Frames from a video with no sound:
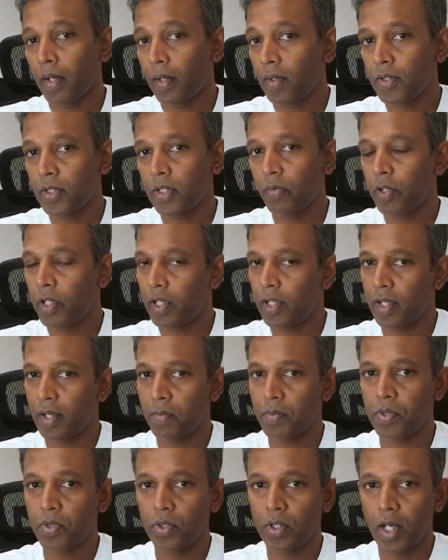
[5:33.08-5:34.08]
also, when it
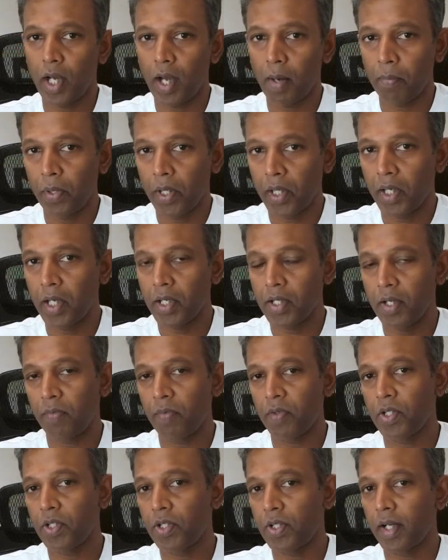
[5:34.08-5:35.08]
comes to the application
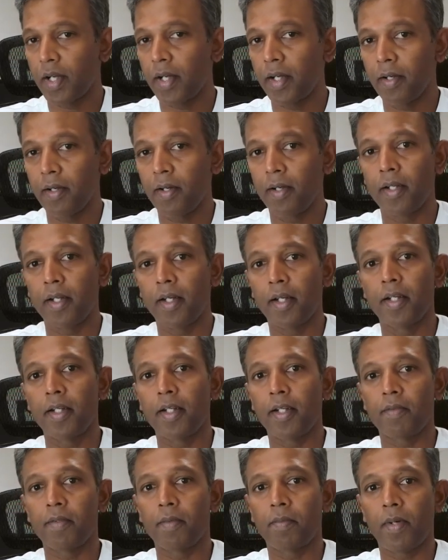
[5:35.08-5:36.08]
which is running on
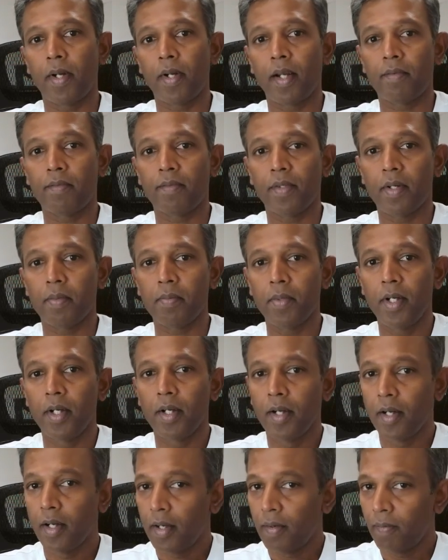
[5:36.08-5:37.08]
any of the platform,
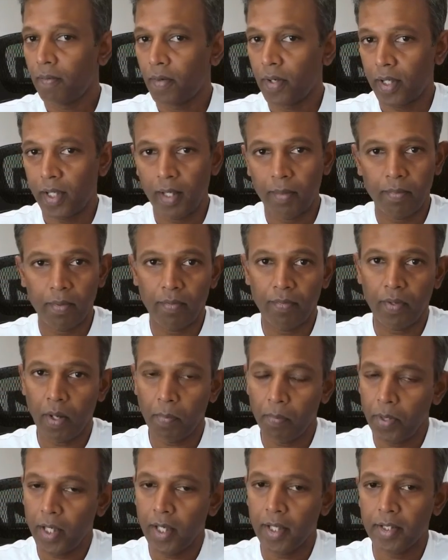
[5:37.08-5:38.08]
what type of
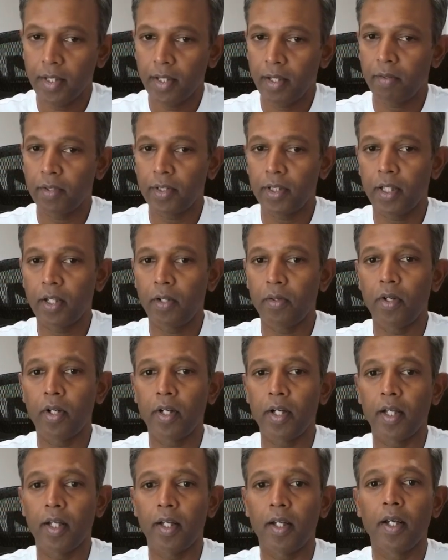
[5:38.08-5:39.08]
application level
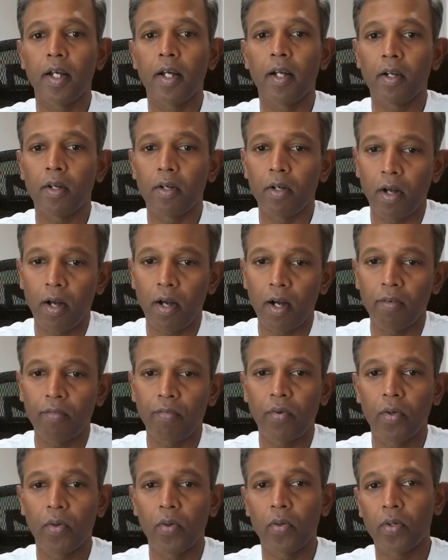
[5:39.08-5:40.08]
security,
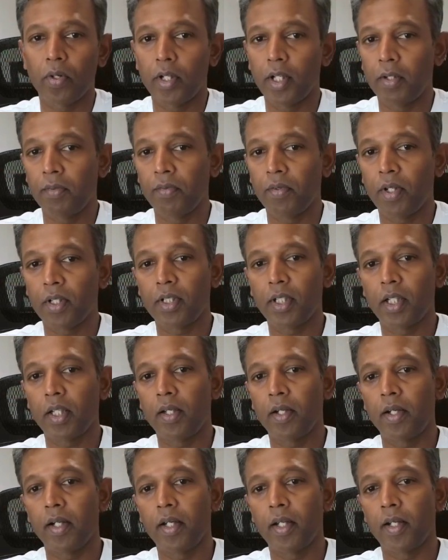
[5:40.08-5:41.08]
log flow, network
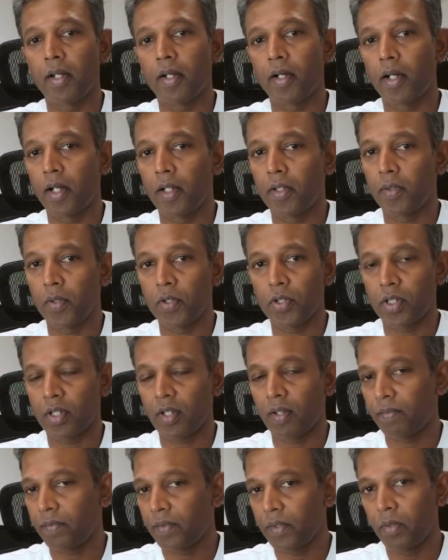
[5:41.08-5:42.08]
security, all those
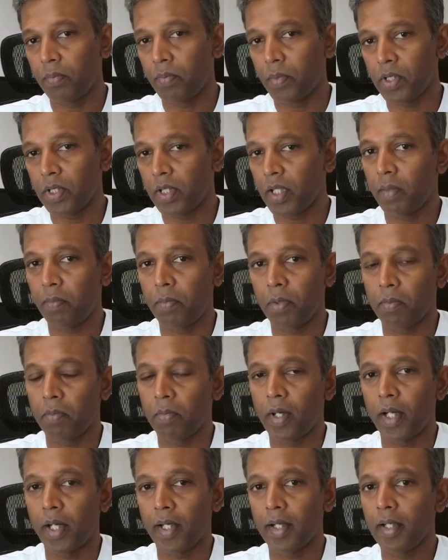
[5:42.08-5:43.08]
stuff you must keep in
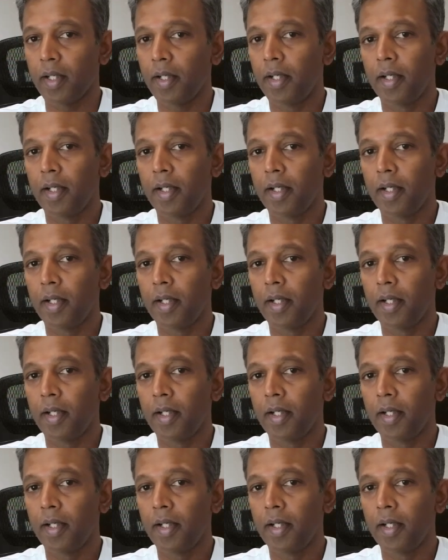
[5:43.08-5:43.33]
mind